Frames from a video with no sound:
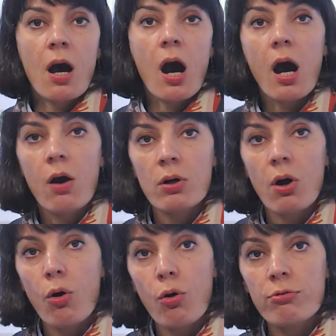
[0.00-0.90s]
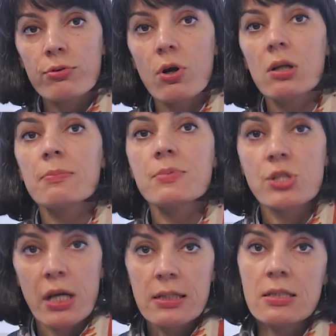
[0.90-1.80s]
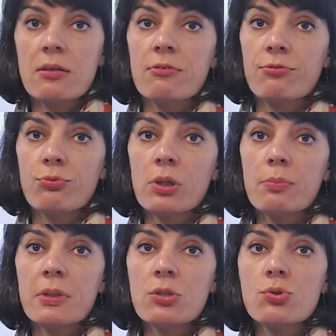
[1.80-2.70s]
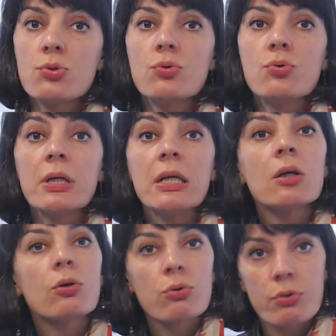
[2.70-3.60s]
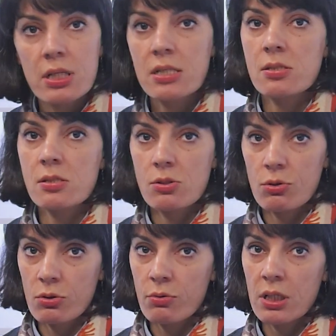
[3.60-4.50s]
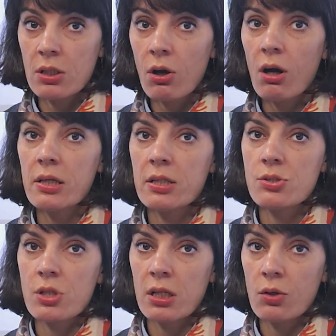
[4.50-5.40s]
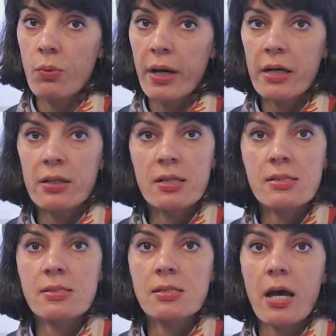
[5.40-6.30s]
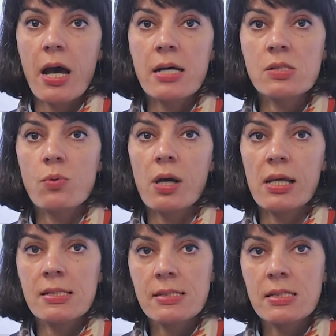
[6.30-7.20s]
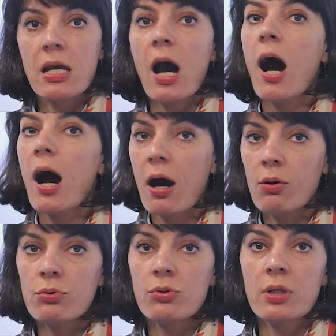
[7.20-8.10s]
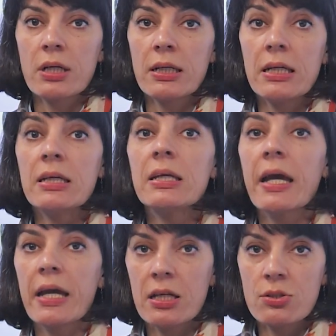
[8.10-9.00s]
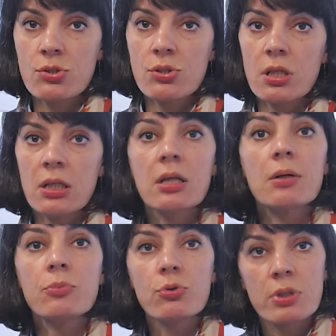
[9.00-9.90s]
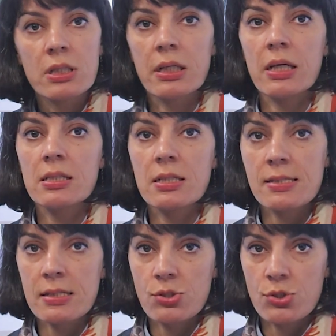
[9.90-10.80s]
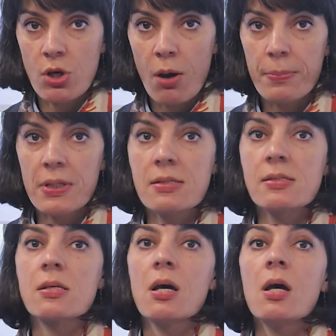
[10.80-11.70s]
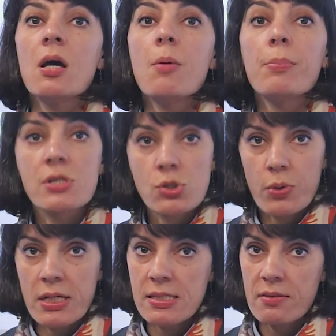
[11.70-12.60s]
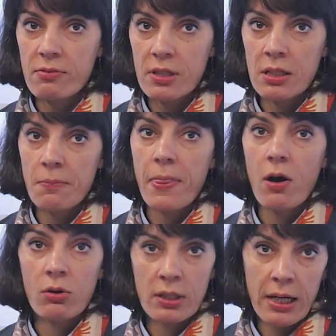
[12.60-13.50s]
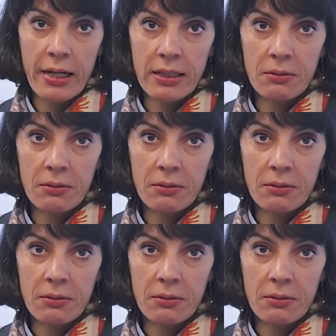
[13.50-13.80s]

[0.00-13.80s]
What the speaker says: Our overall objective will be to increase your green knowledge and awareness, as well as see how you can engage in communicating such topics persuasively online.